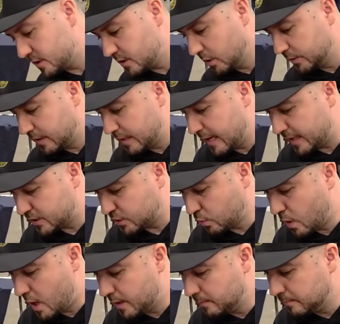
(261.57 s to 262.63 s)
So the next
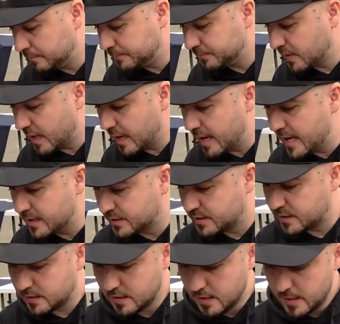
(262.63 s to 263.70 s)
one
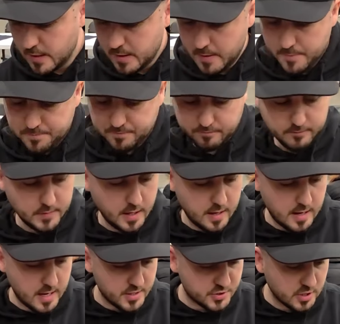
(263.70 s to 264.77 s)
is
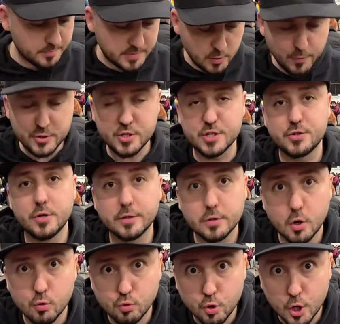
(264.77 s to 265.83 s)
something which is not
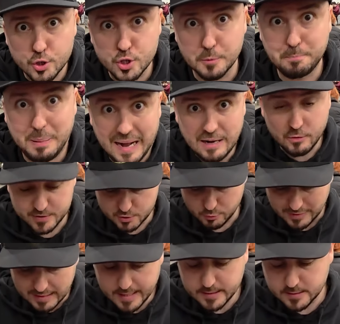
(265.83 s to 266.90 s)
Roger Pirates
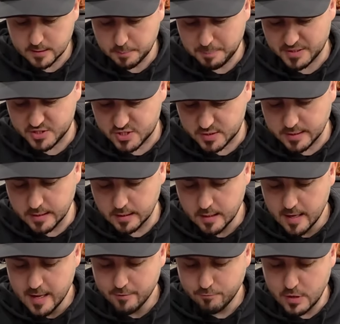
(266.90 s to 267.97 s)
related, but still
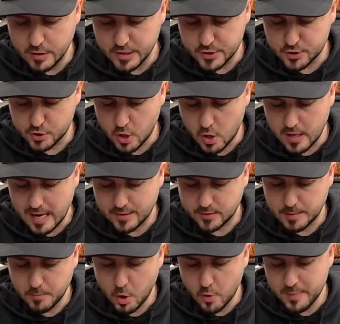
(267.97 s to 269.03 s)
very strong at
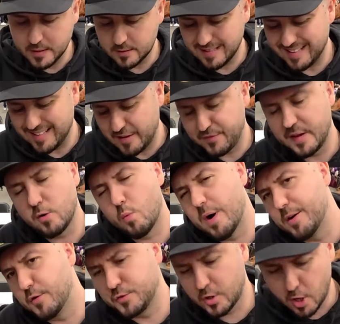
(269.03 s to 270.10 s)
the moment. And I think
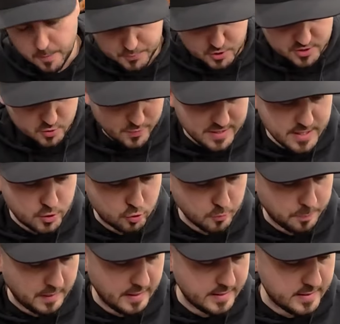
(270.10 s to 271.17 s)
one of the options we need to
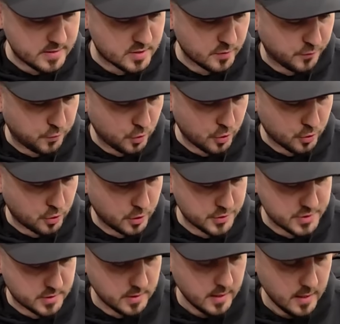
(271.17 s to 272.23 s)
play is the 4
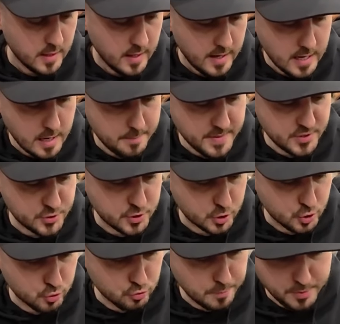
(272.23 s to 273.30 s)
cost Mr.
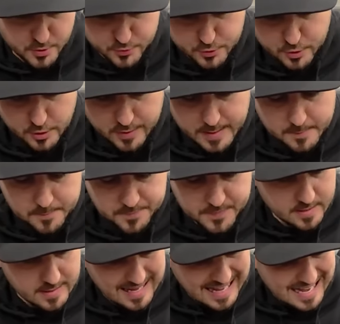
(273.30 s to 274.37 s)
2 Bon Curry.
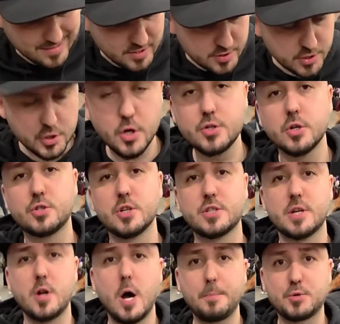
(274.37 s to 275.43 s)
And this is also just
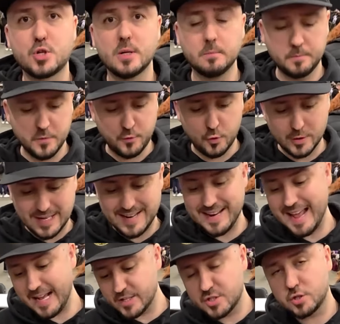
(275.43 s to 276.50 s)
an option for the
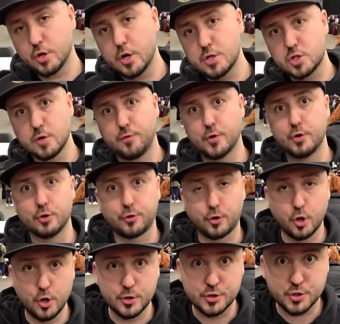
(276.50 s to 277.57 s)
next turn, so for your
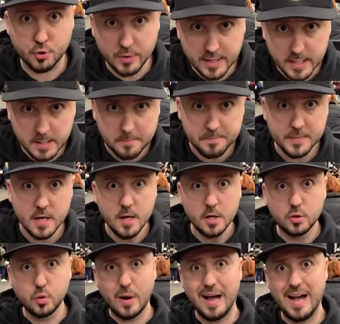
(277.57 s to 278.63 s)
turn 3,
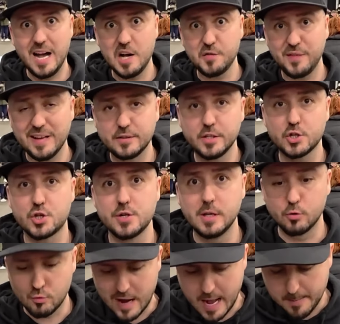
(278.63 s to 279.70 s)
to have
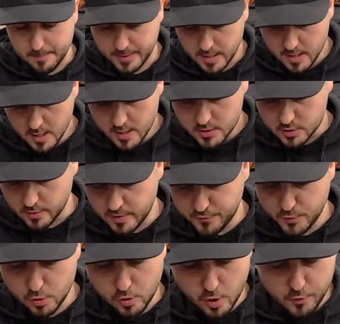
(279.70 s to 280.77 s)
additional ramp. So if
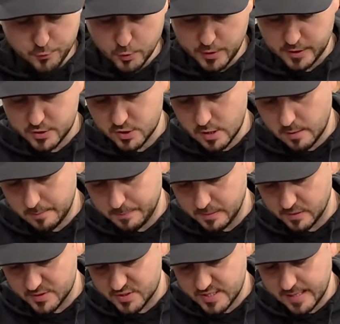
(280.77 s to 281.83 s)
you go, for
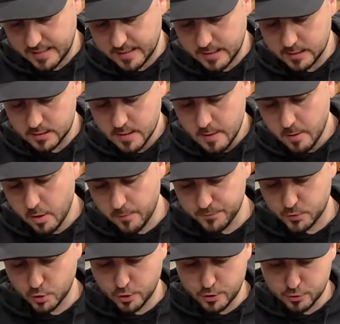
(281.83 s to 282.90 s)
example, second, on
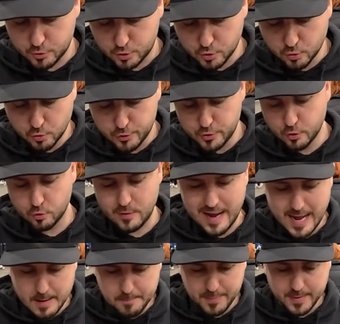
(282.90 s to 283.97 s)
turn 2 you
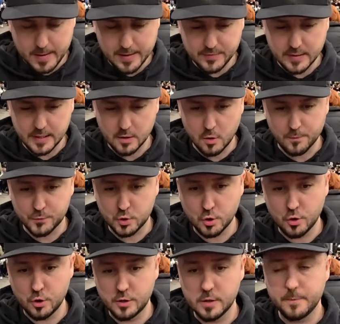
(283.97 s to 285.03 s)
ramp, and then on
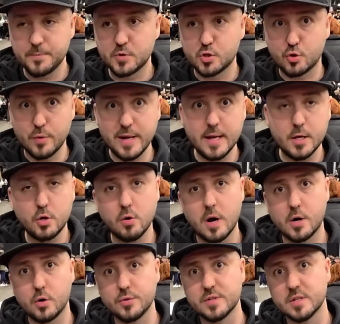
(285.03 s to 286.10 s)
turn 3 you
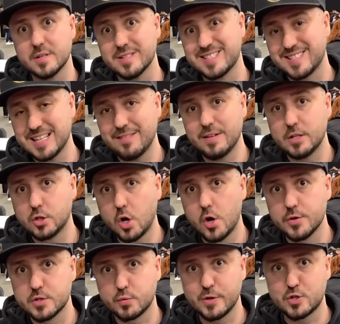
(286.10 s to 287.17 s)
are on 7
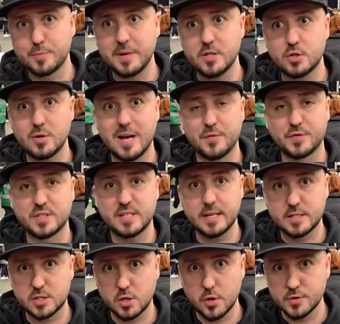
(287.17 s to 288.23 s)
Dawns, which means you have
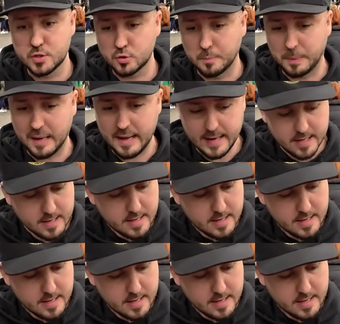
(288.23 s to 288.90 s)
6 Dawns to play.